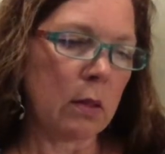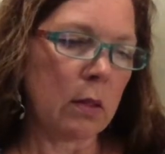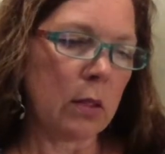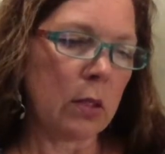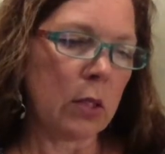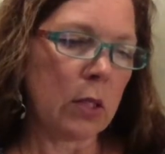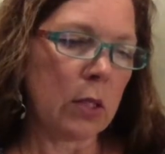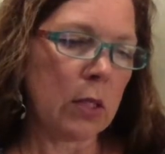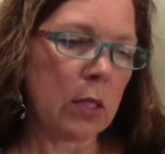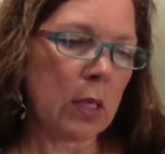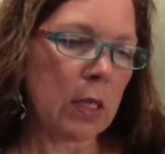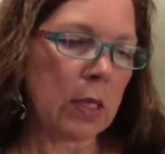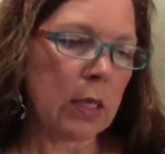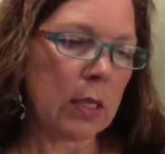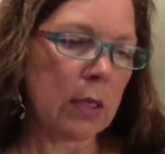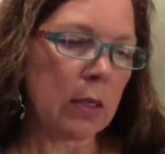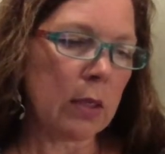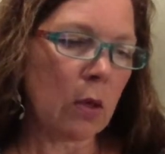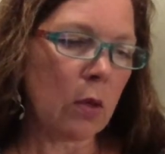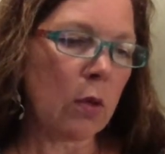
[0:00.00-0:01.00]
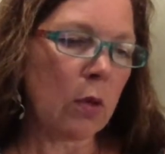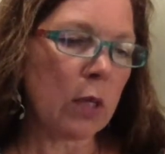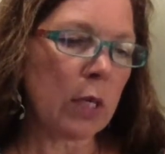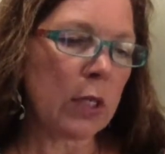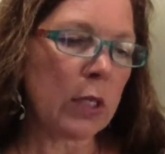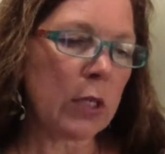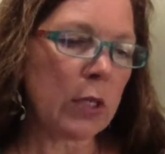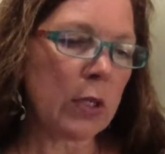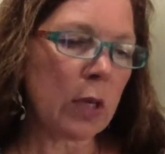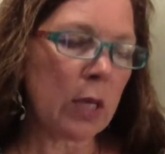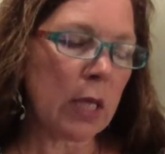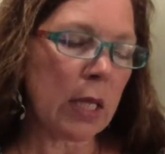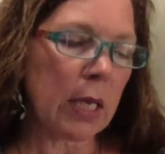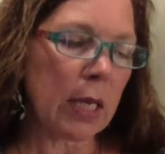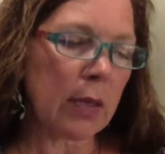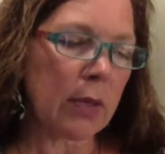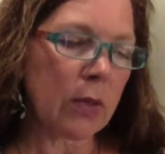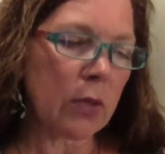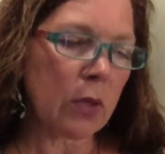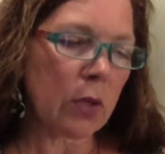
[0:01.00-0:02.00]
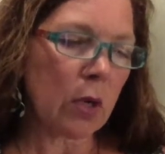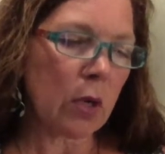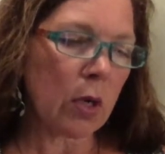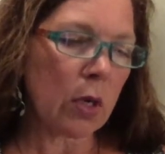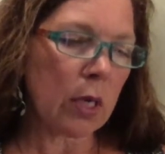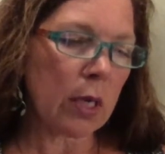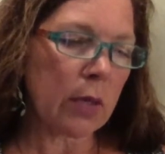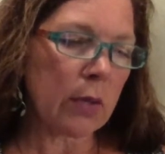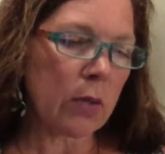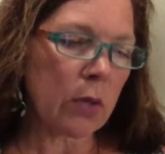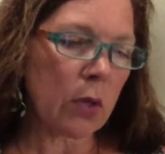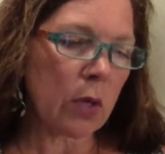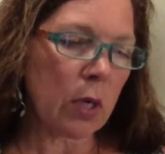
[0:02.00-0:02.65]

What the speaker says: She's got this, oh, because she's got the extra cards